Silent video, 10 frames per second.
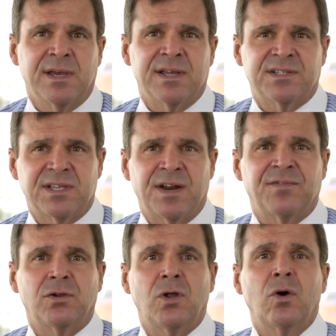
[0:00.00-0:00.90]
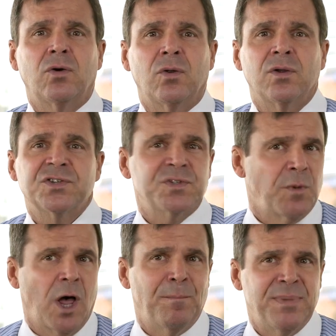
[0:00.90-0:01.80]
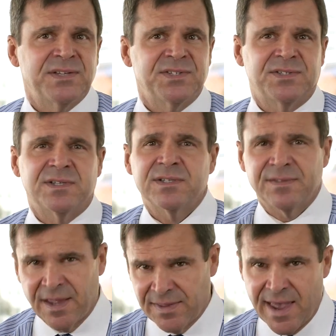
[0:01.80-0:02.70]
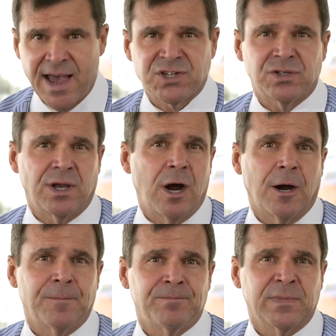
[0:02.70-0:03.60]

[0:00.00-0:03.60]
instead of the local, small businesses that they actually are.